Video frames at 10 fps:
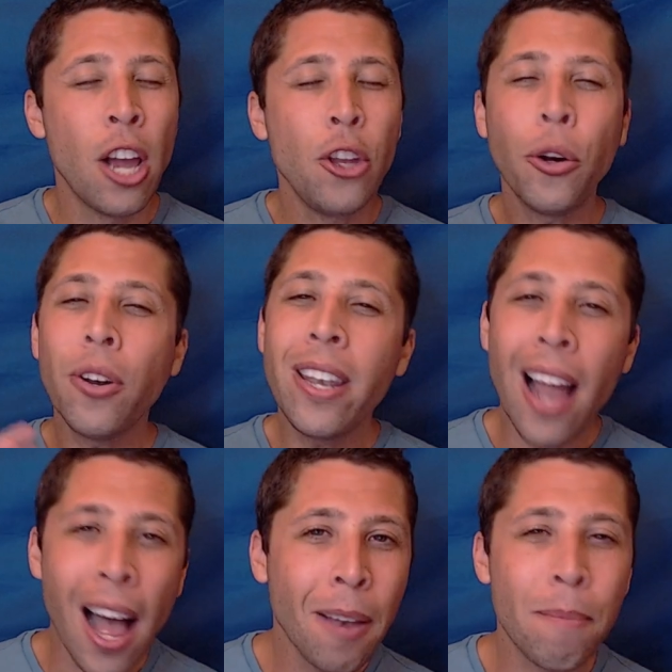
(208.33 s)
You're
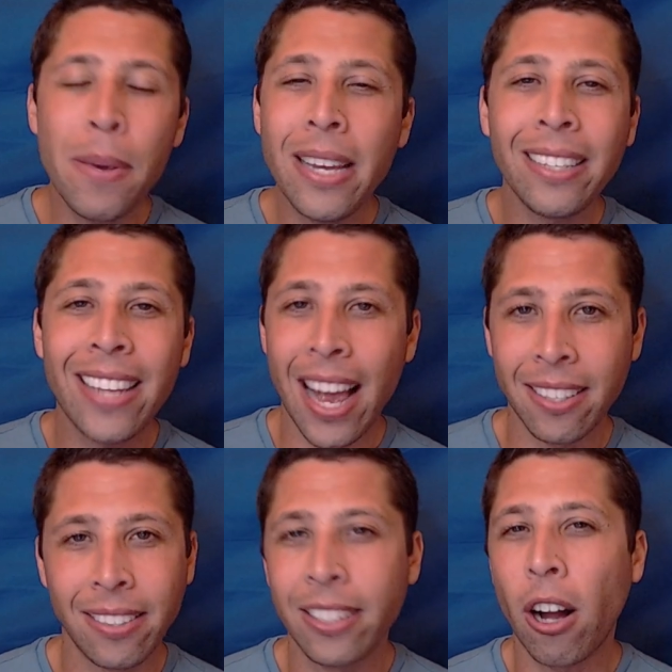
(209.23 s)
not being
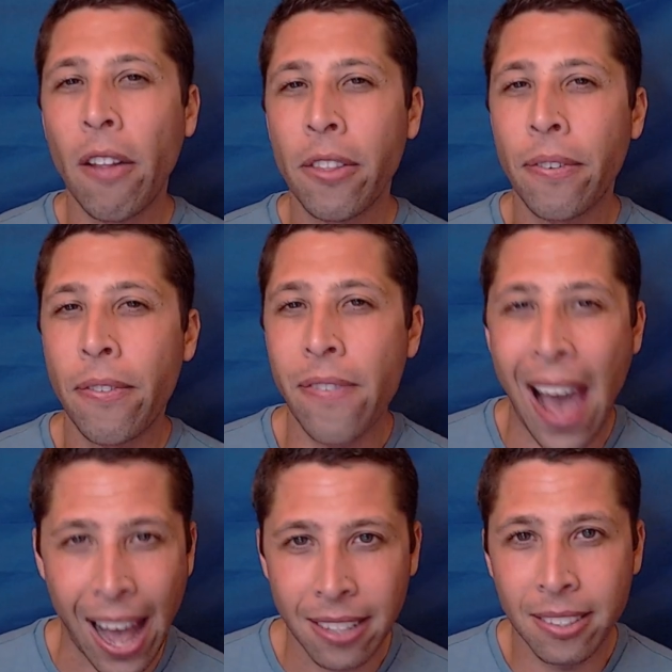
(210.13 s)
tested on the
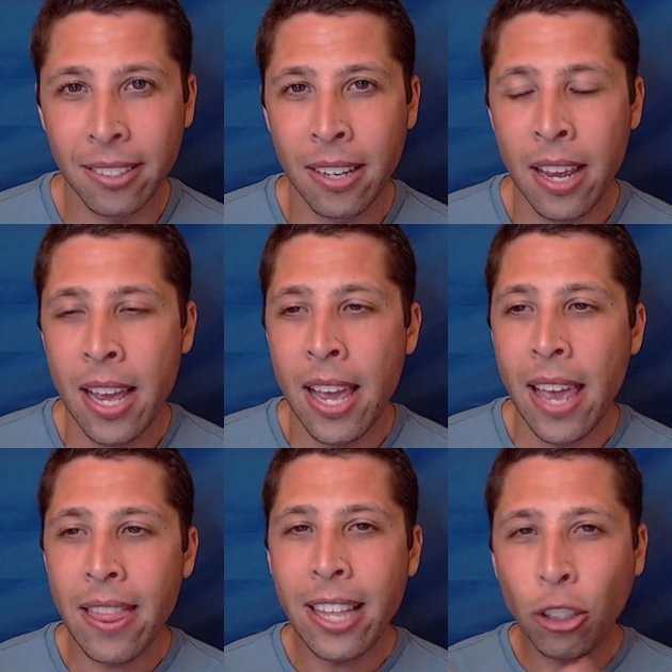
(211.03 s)
facts
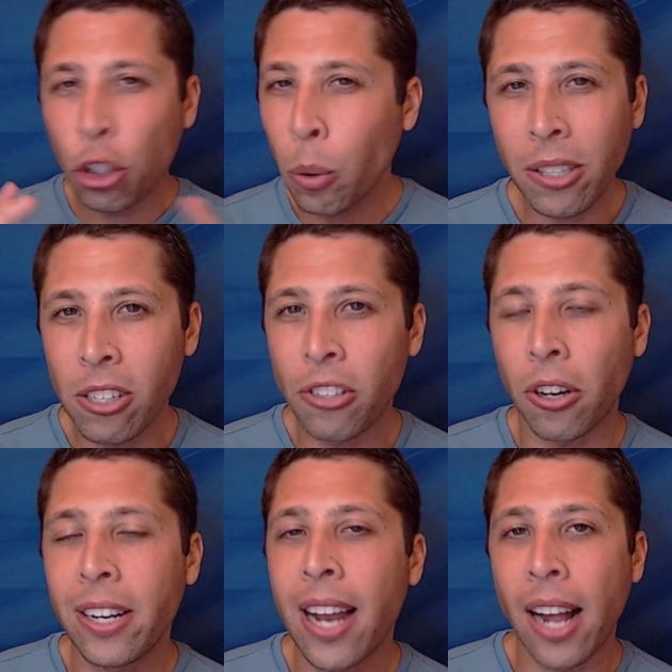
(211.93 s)
the choices
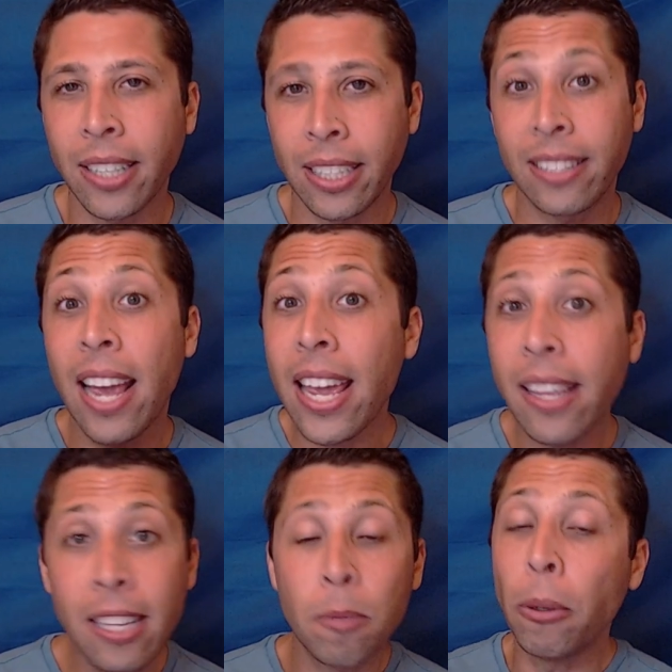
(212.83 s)
are not going to take
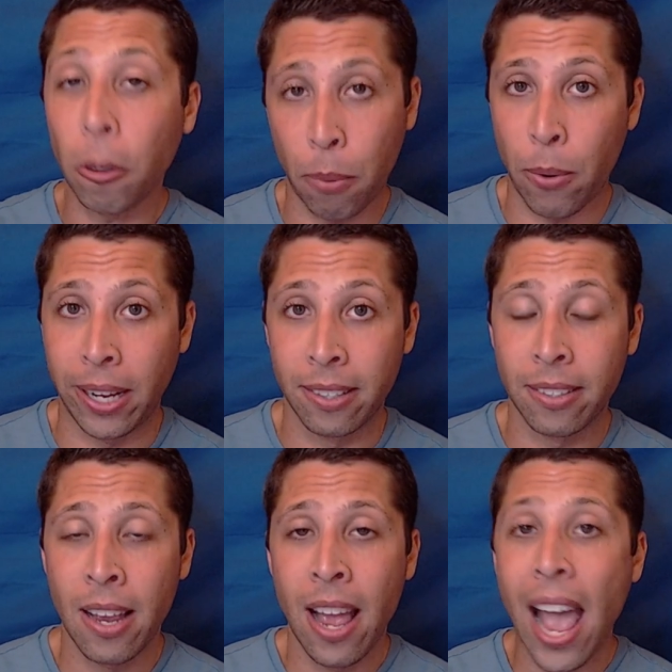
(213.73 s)
these bullet points
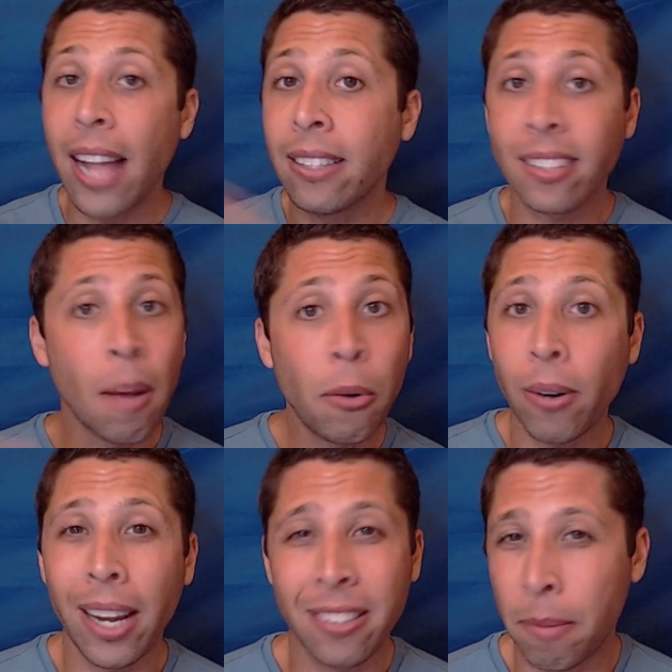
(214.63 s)
and
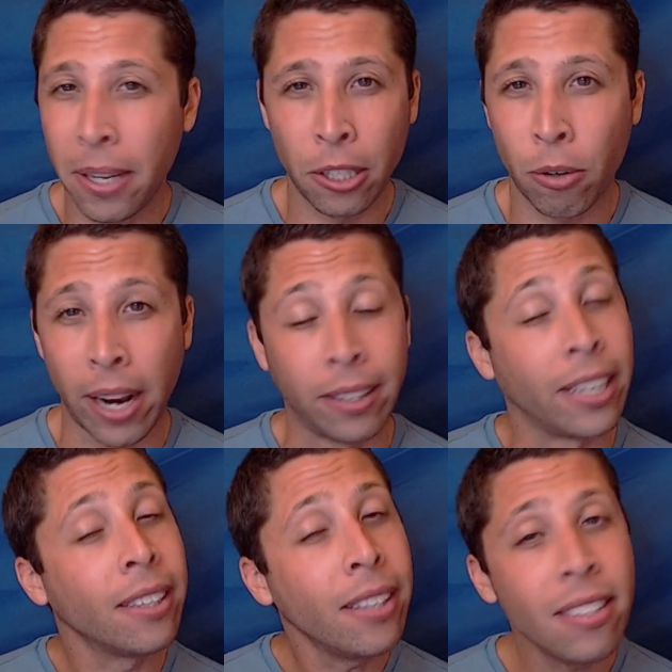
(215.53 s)
summarize them incorrectly,
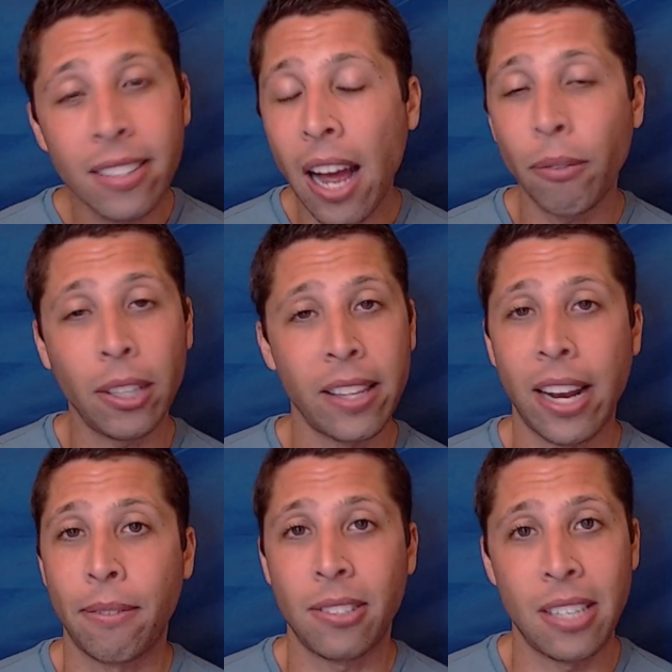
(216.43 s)
at least not really that
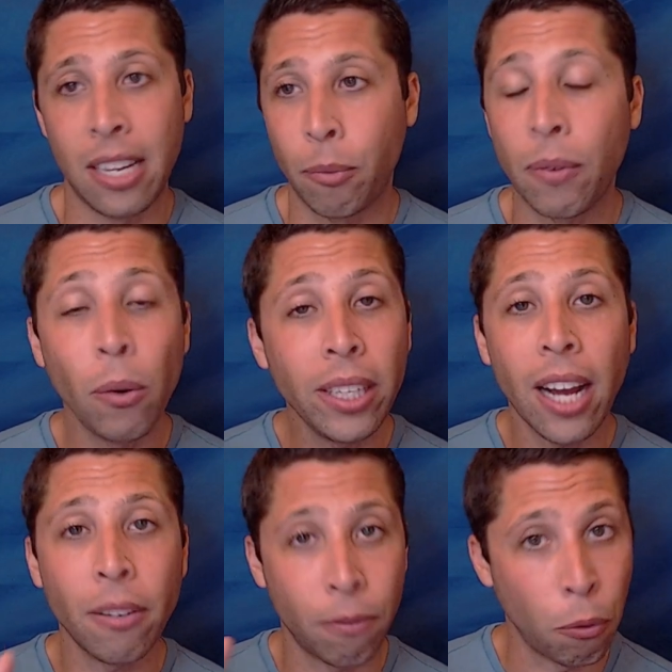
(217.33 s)
I've seen. We've only
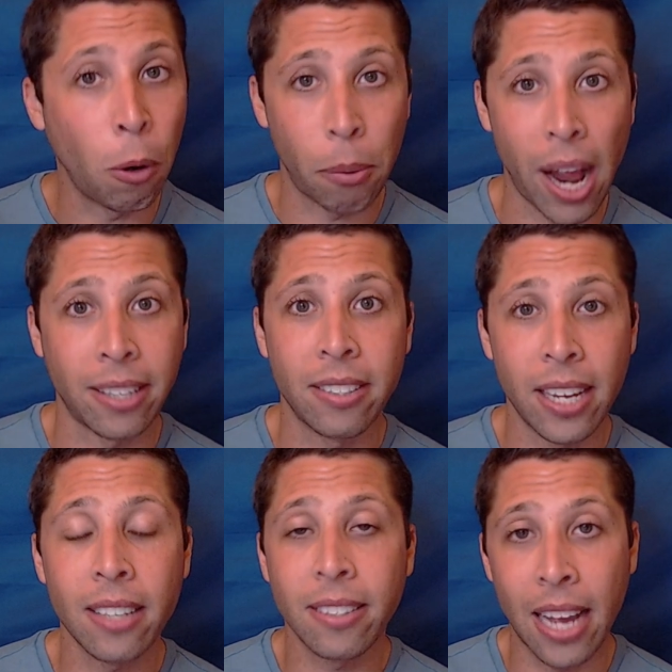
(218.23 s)
gotten four practice
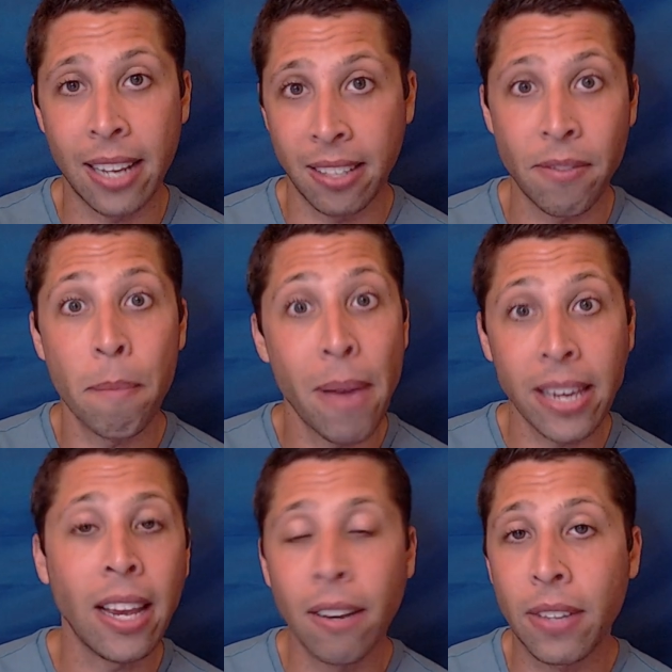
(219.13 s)
tests as of the
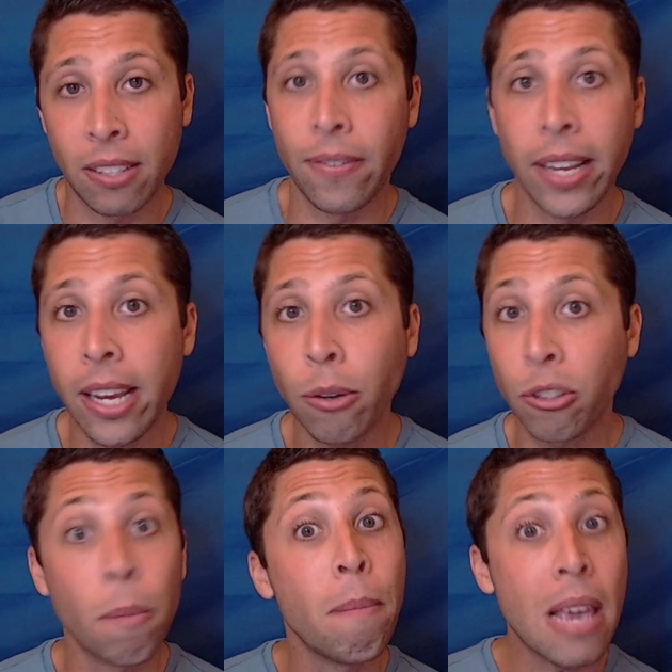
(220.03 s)
making of this video,
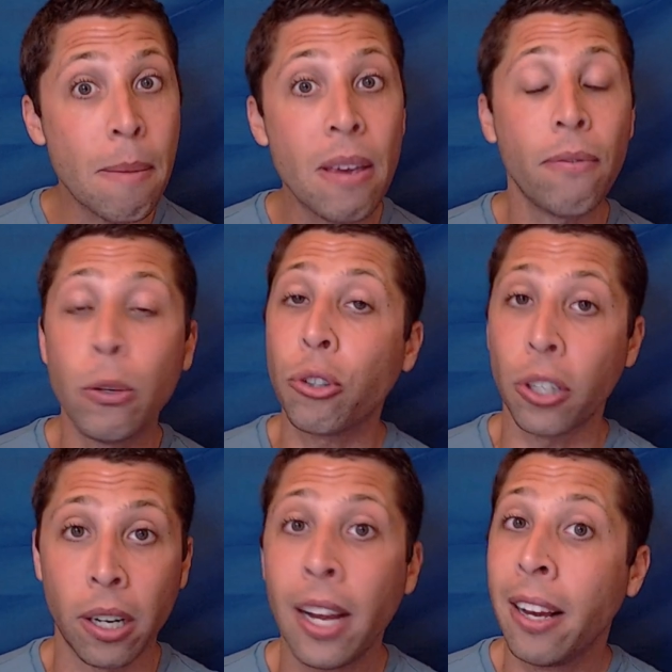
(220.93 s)
so maybe
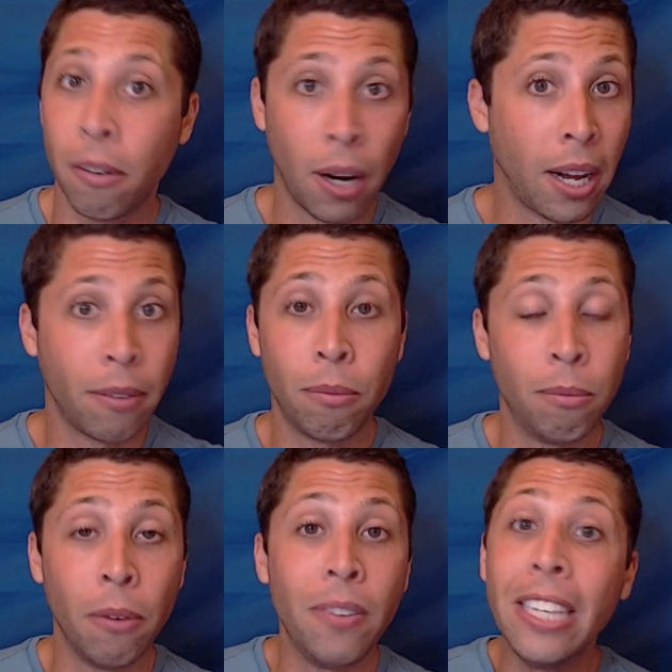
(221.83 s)
future uh,
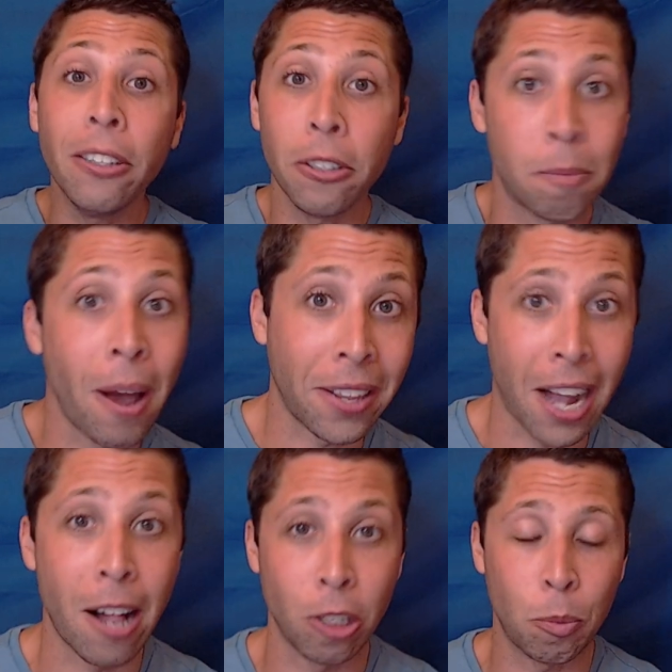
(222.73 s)
reveals by the
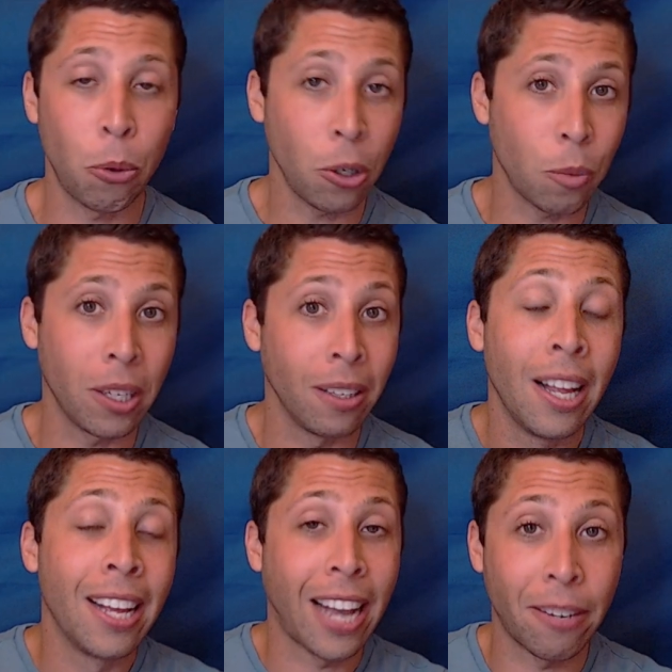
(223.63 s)
College Board will
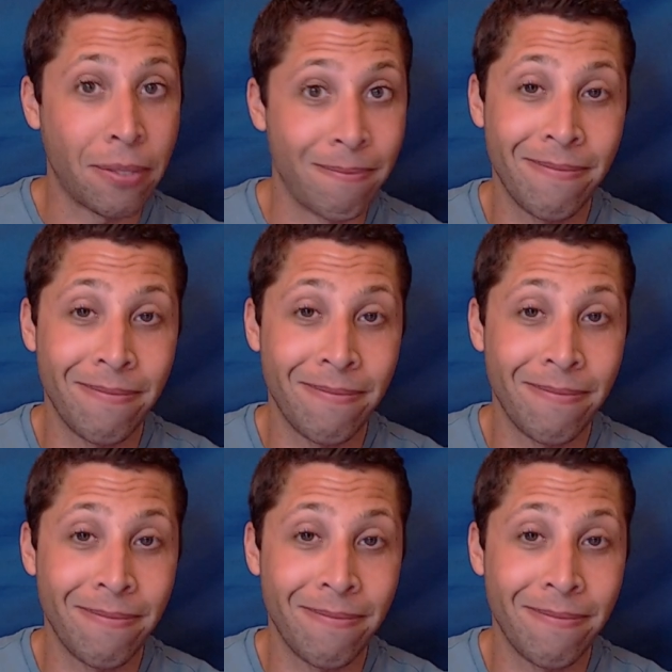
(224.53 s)
kind of